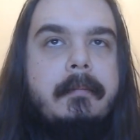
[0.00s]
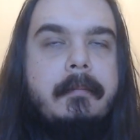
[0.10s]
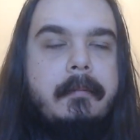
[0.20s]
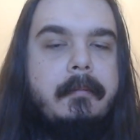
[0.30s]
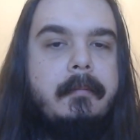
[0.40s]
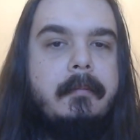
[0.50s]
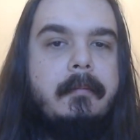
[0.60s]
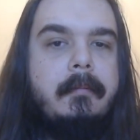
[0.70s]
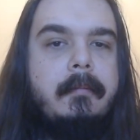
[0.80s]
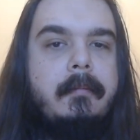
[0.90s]

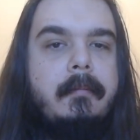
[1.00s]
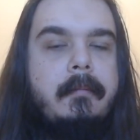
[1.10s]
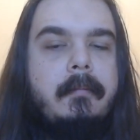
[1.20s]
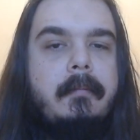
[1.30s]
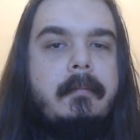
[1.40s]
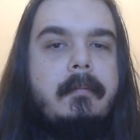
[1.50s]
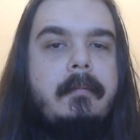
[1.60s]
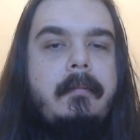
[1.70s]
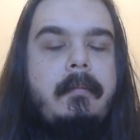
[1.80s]
(no one is talking)